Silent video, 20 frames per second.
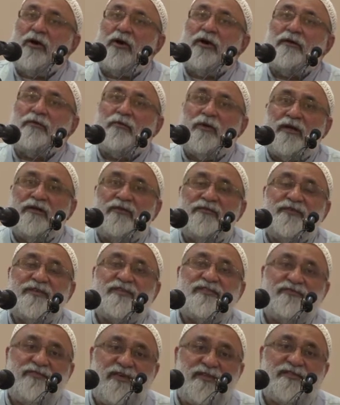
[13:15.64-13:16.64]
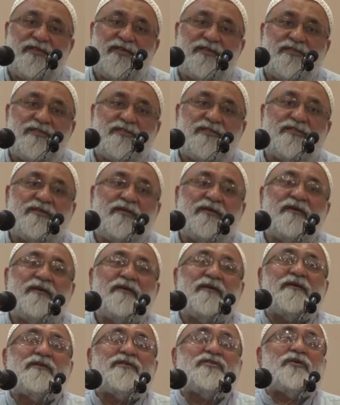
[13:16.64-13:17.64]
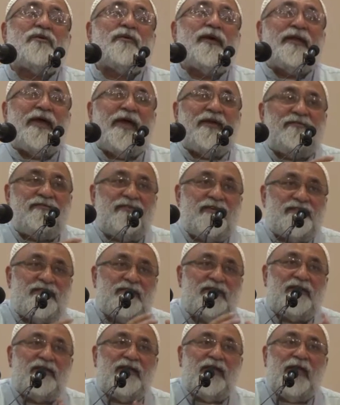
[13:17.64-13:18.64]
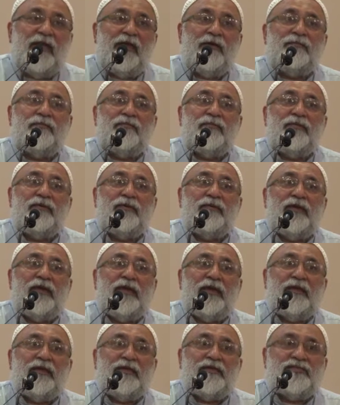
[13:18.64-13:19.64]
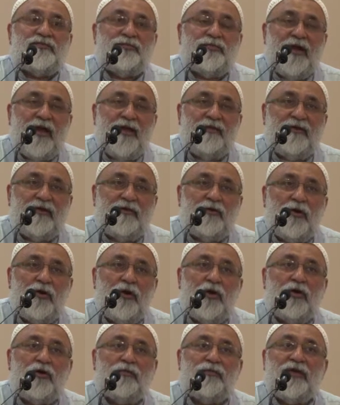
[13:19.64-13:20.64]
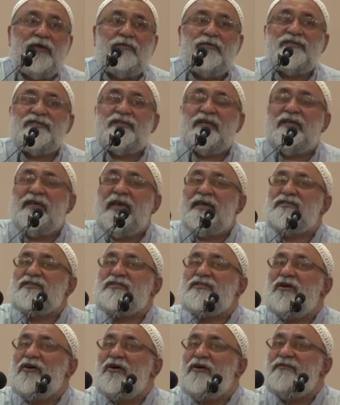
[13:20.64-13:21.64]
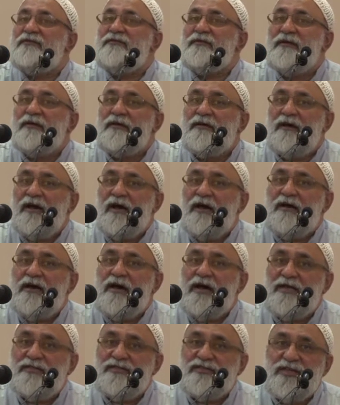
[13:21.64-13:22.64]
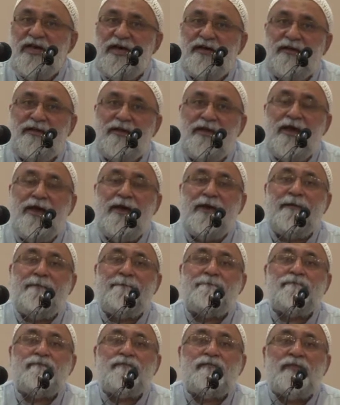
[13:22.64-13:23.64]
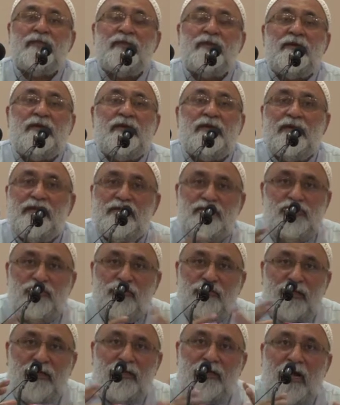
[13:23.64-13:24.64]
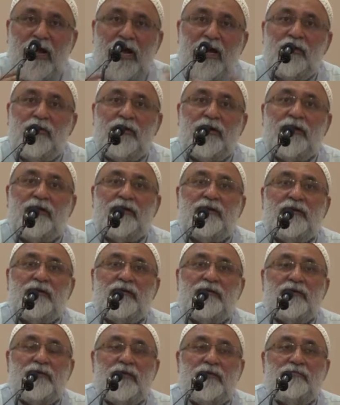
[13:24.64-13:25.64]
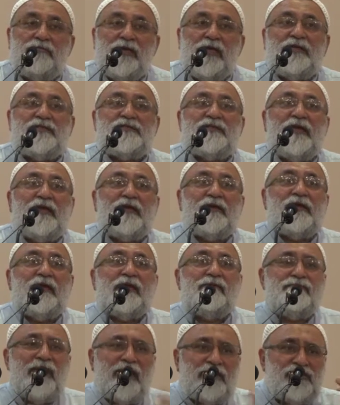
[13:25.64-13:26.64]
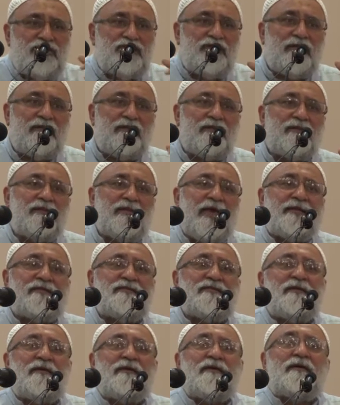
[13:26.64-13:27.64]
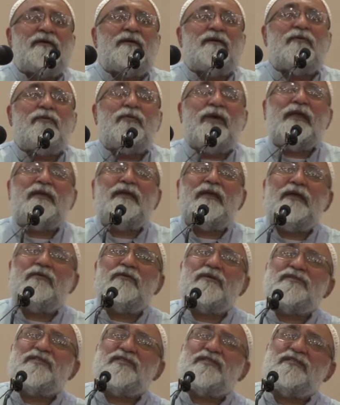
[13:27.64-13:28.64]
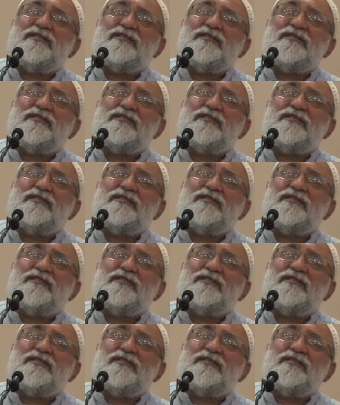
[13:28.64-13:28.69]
on one of his visits. So when I visited him in his private home, he was a guest of Aga Ansarian. During our meeting, he mentioned that when he was